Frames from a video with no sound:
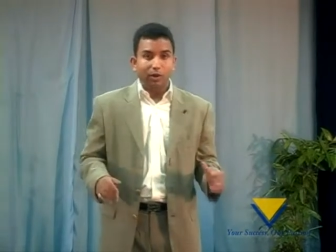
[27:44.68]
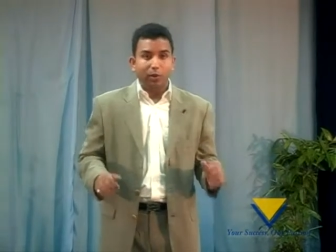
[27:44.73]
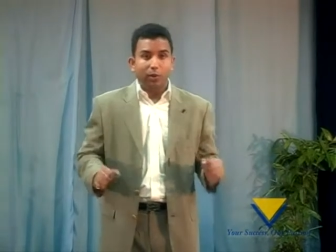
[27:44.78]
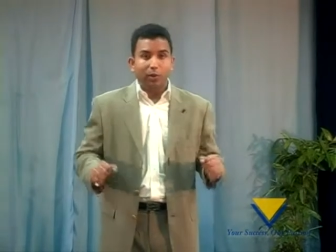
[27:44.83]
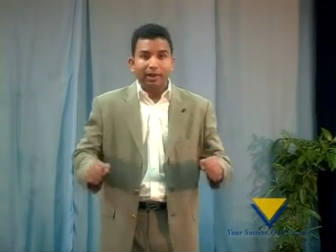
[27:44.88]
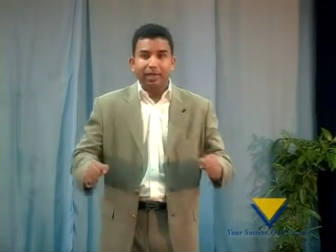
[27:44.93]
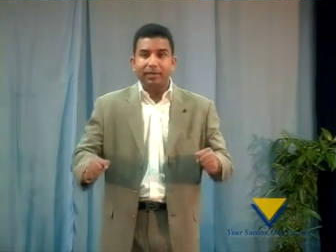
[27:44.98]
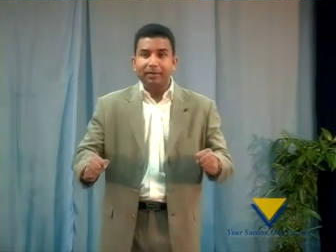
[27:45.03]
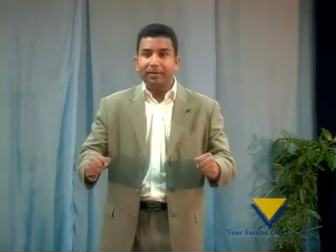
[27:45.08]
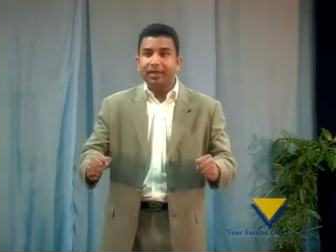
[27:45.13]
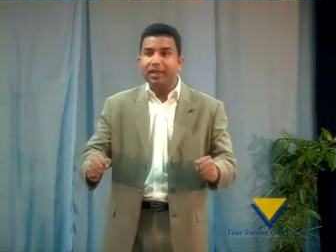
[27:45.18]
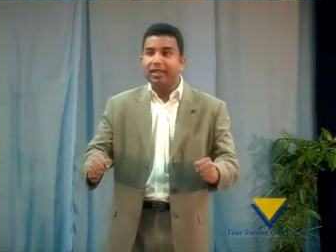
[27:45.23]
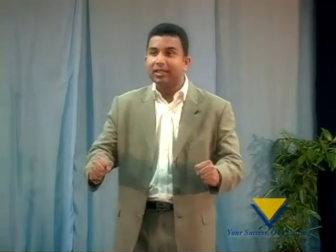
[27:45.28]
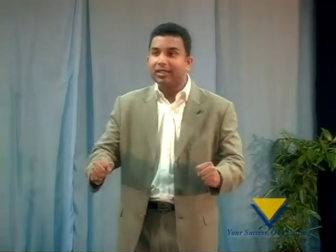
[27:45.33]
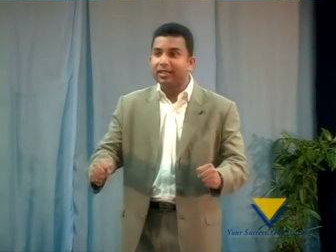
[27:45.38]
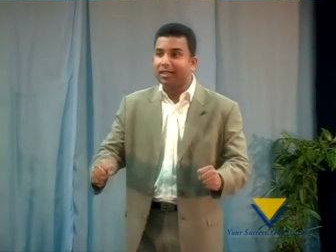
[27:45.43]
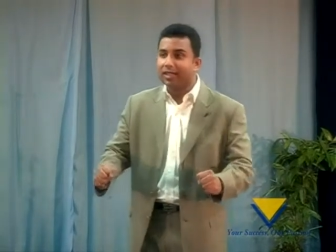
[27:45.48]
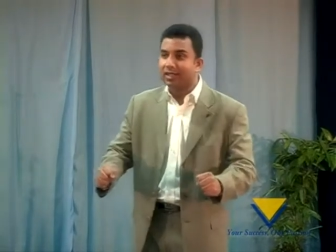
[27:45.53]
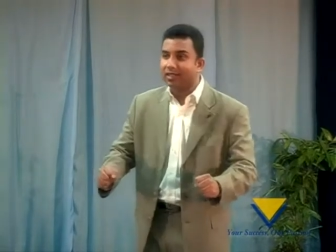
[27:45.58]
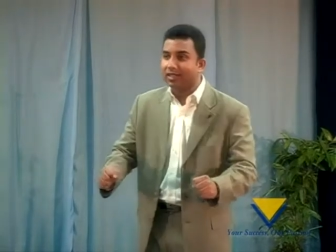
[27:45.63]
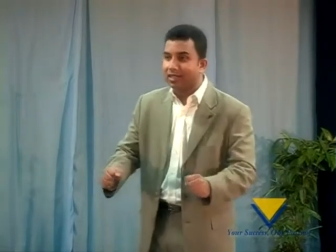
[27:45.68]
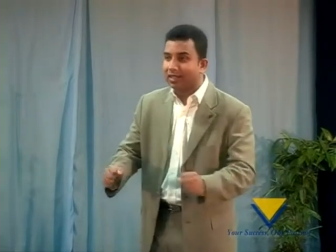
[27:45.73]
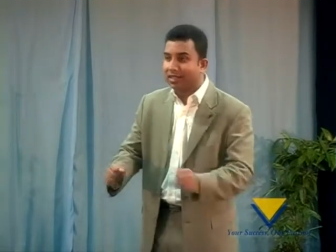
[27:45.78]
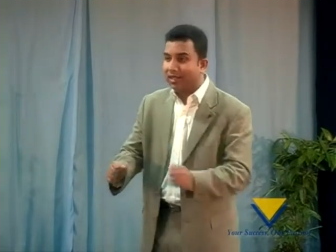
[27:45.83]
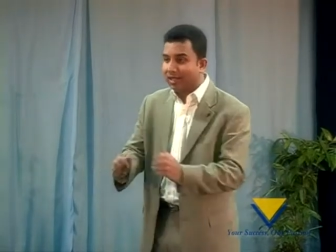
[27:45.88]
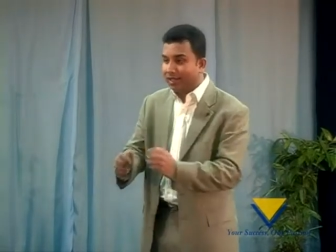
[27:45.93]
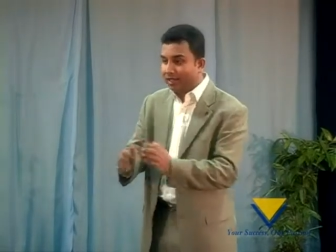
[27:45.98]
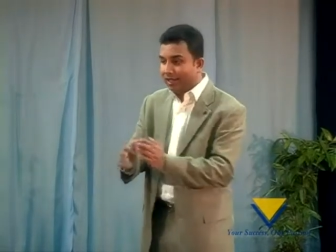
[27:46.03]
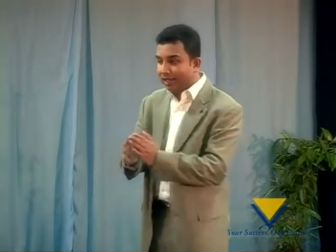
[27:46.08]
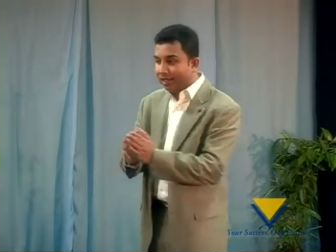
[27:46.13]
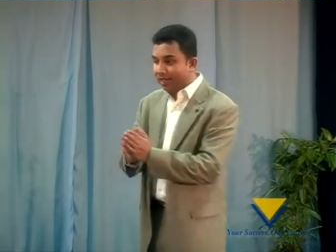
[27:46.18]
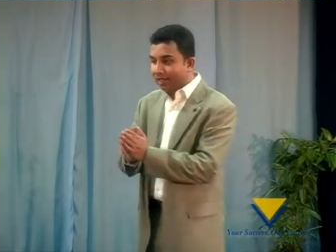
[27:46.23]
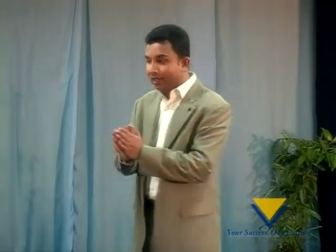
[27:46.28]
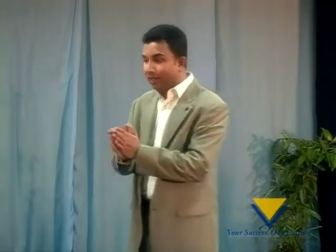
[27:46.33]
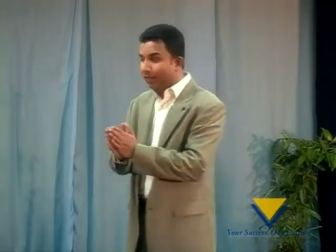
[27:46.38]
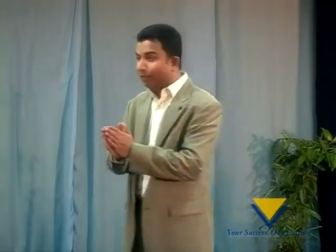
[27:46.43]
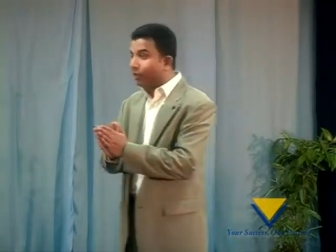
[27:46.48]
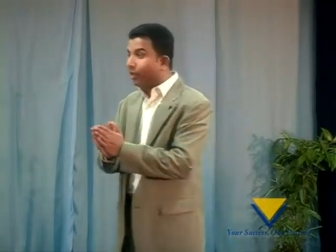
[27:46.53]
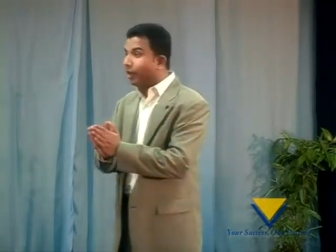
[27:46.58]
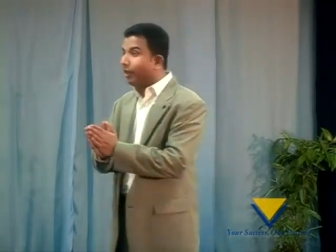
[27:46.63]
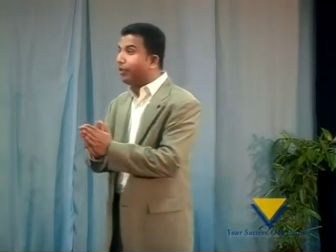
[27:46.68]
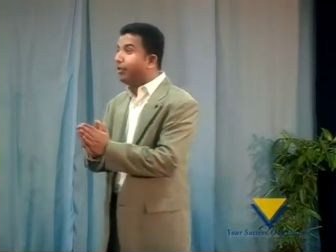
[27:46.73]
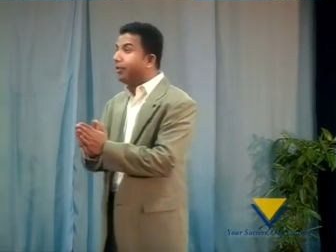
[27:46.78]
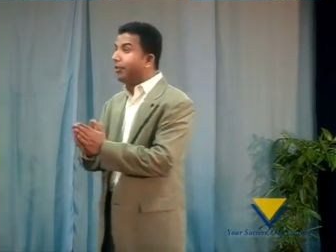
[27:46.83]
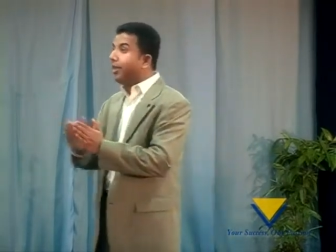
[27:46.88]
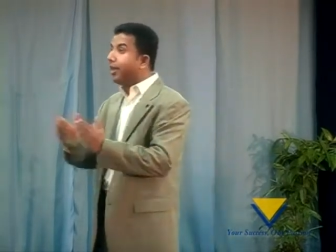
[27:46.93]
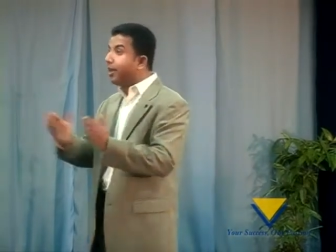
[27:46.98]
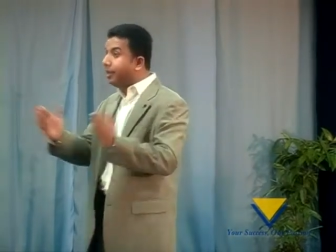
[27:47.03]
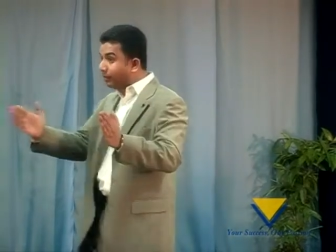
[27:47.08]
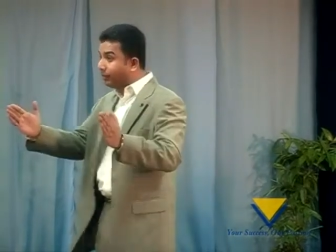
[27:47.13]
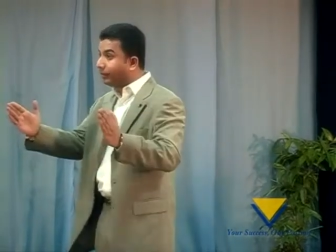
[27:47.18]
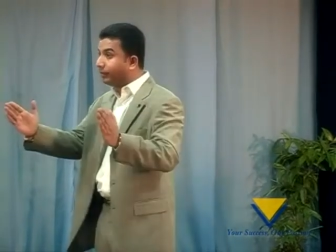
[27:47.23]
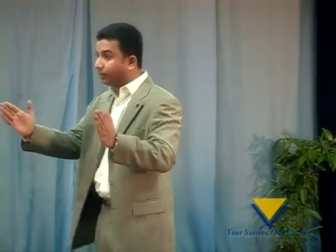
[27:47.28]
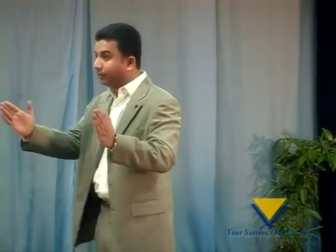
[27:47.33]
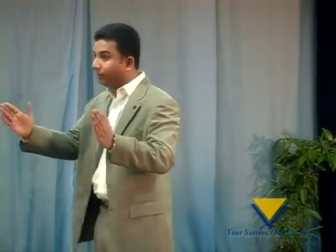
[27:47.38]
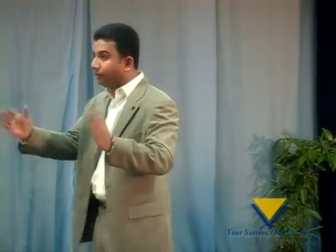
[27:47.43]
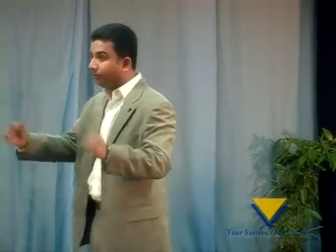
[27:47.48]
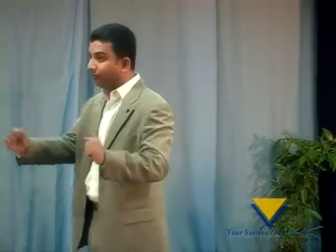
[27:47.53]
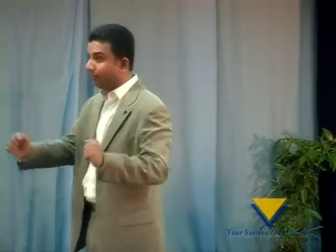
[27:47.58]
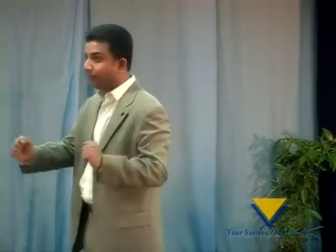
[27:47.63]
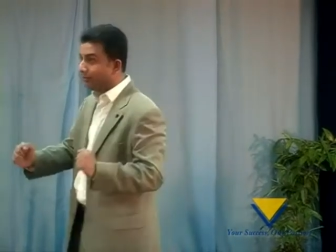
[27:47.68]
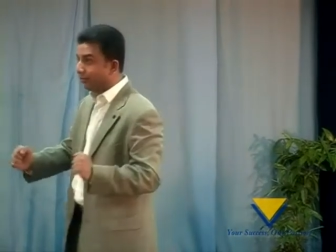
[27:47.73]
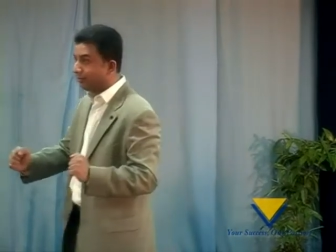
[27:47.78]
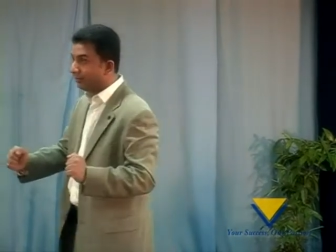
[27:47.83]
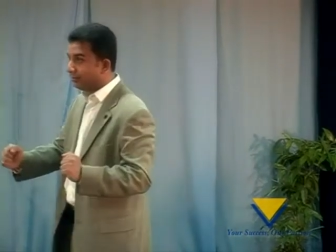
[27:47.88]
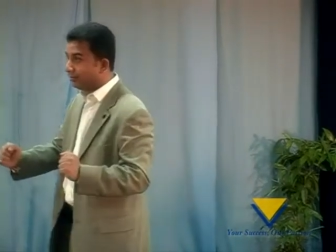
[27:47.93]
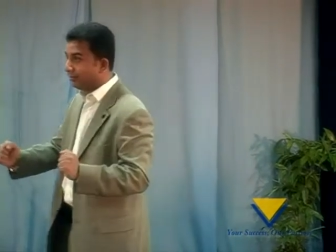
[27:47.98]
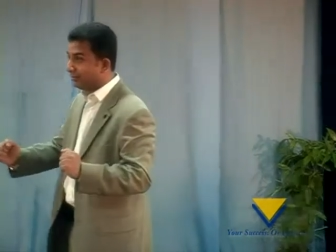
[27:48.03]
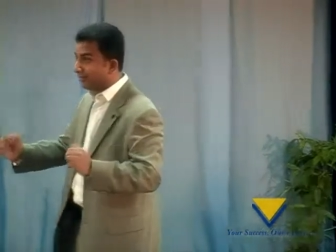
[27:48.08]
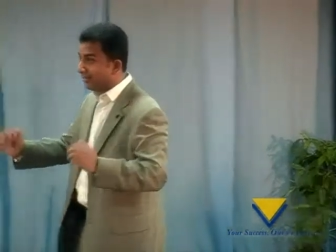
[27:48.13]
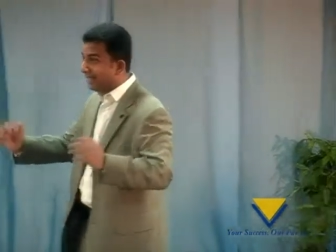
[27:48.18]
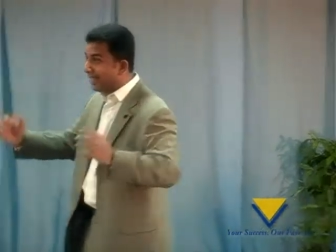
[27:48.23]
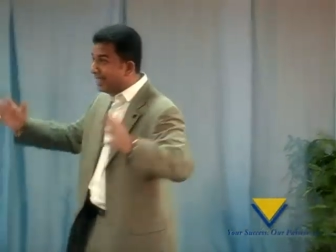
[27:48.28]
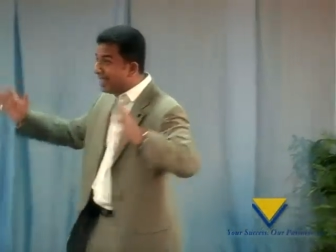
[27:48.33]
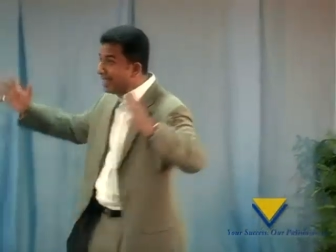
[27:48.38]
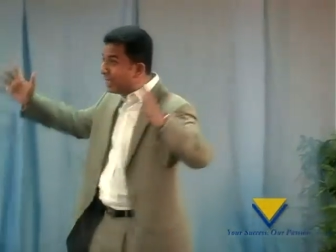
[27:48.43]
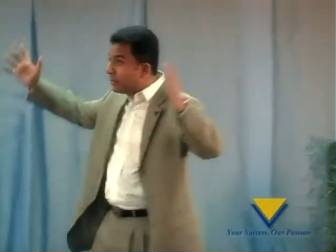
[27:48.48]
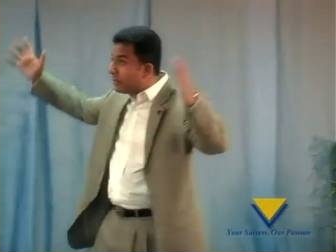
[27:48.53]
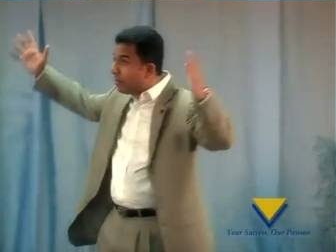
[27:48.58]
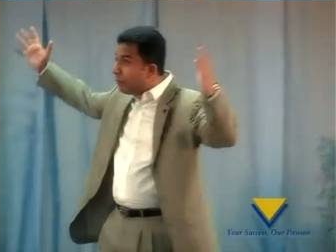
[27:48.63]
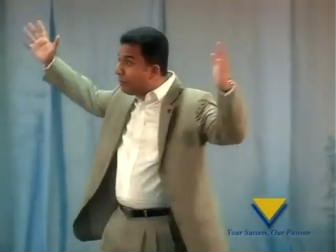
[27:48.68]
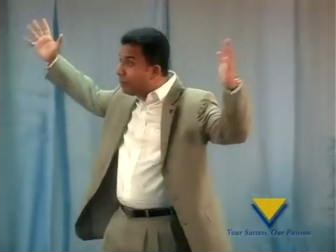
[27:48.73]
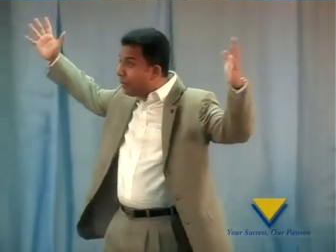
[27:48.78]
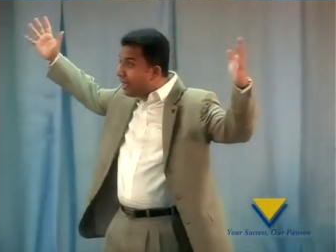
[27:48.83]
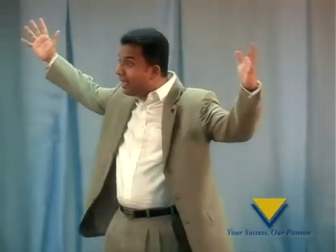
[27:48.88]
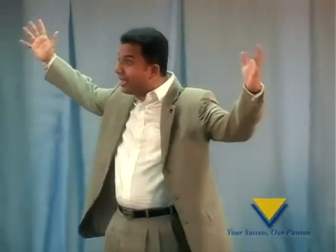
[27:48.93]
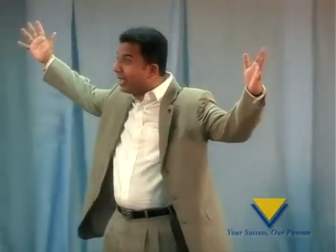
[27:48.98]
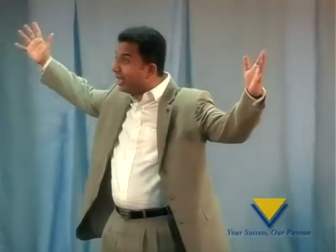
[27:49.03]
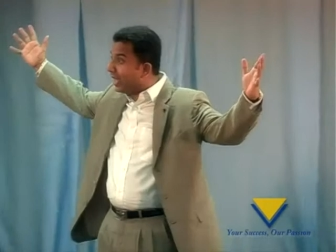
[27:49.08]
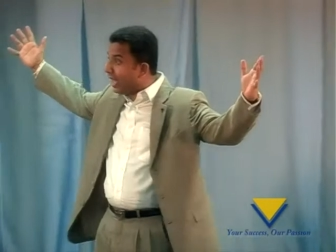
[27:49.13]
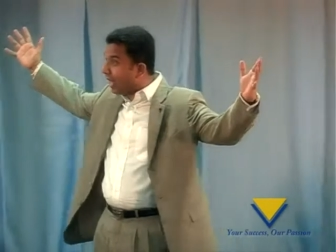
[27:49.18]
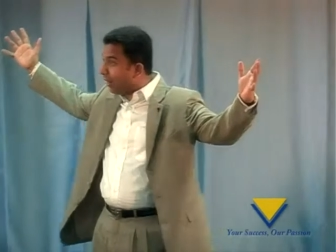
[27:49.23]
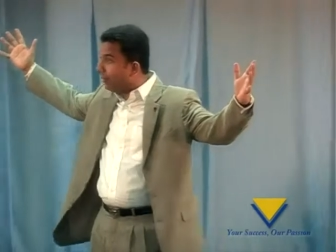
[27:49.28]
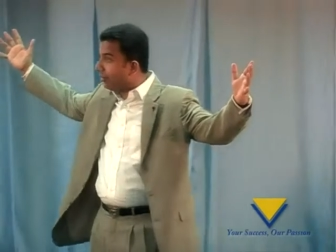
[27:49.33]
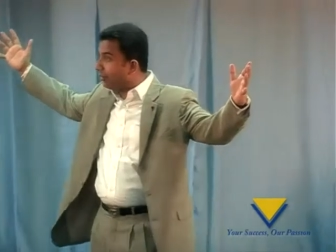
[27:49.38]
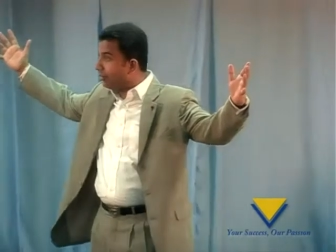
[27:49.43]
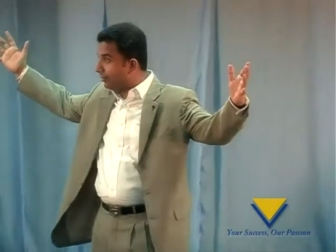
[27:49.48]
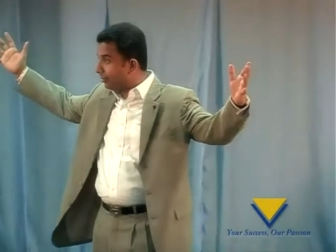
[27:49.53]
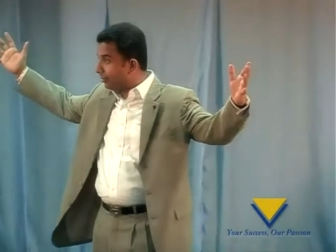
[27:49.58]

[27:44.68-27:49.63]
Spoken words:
What it means is, if the dream is big enough,